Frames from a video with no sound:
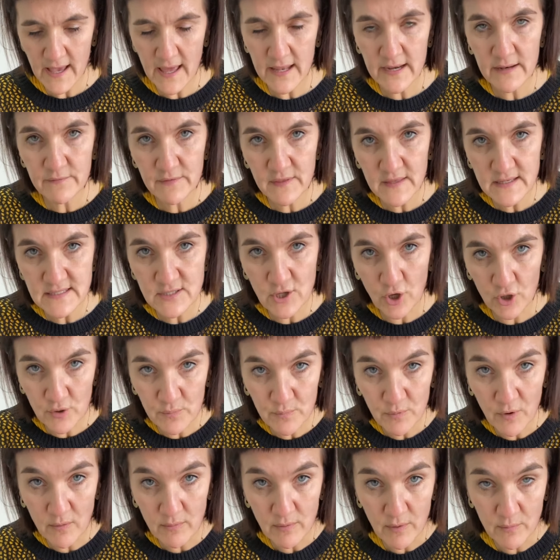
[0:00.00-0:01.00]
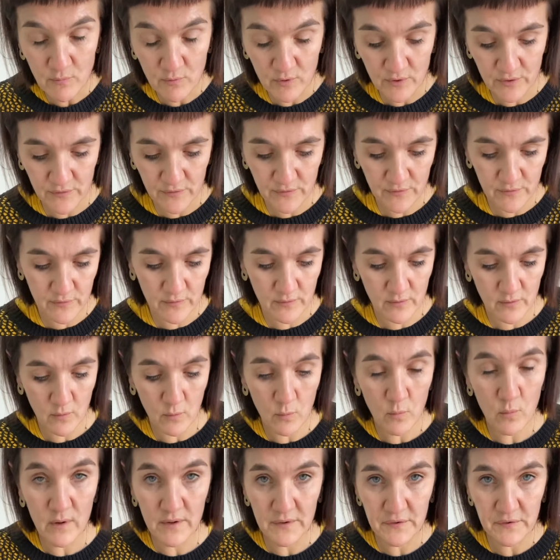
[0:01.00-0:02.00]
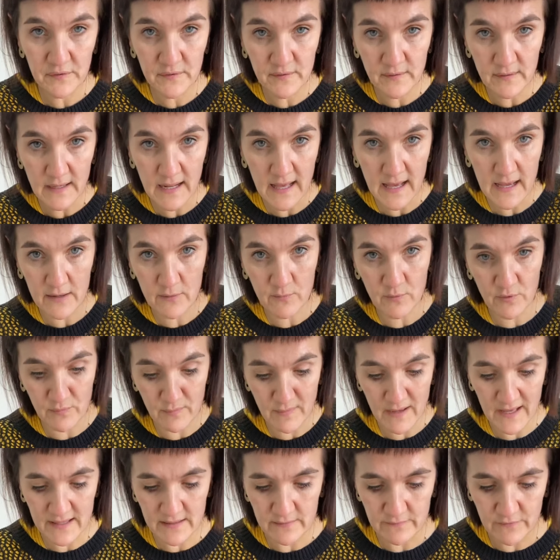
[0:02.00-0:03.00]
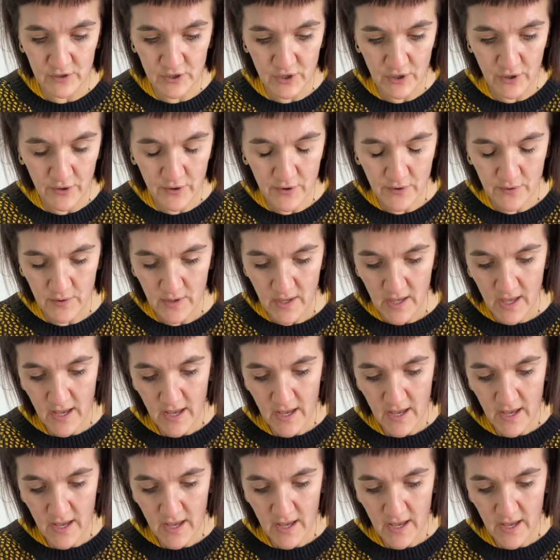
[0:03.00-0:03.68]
And if there's not a problem with, with like with my other video,